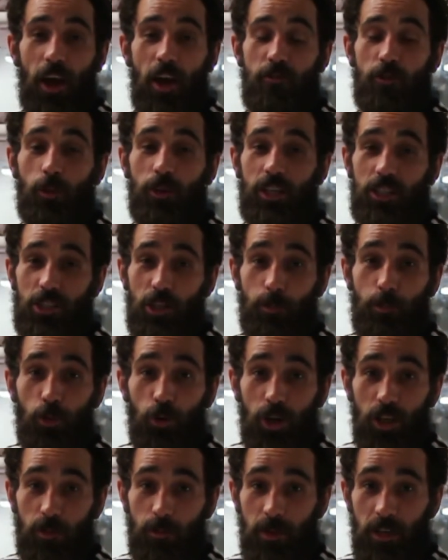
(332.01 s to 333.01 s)
everyone that
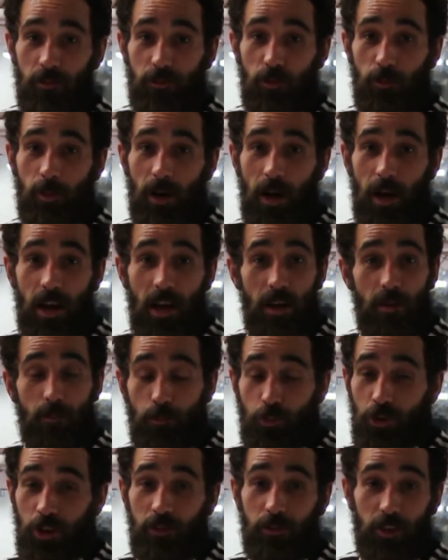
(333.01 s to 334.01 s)
supported me for my
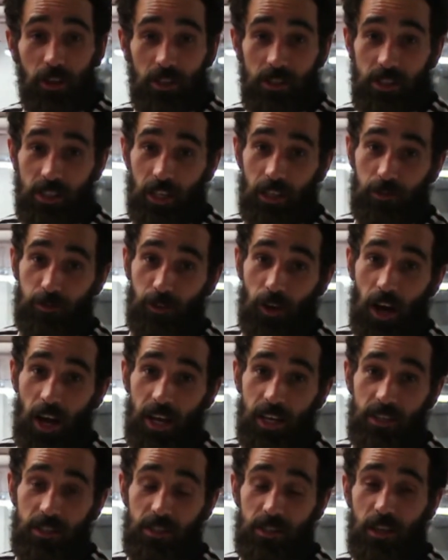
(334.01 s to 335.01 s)
previous six
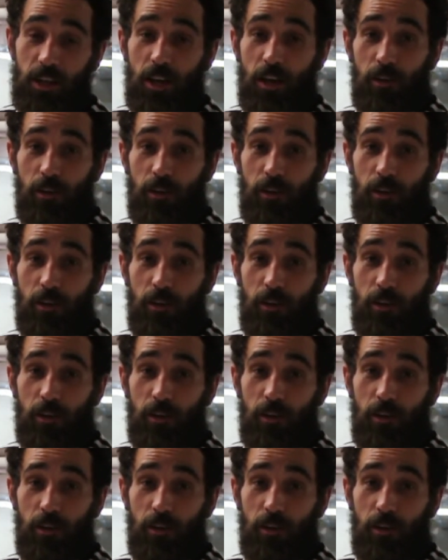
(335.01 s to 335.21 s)
fights.